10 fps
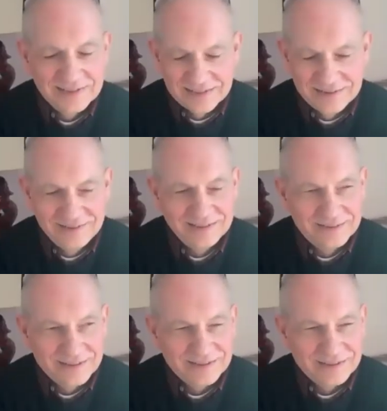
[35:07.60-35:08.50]
yeah,
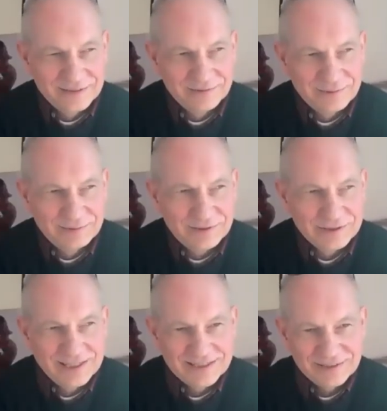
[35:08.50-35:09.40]
indeed. I
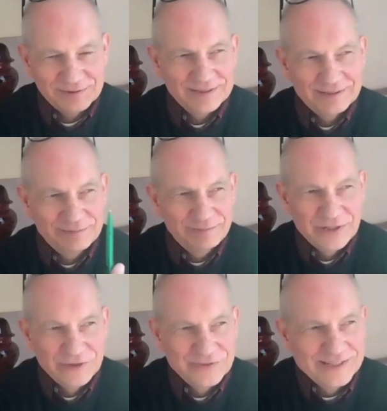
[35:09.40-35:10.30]
was just
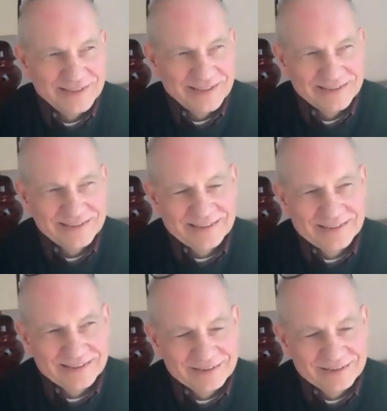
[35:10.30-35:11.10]
pondering that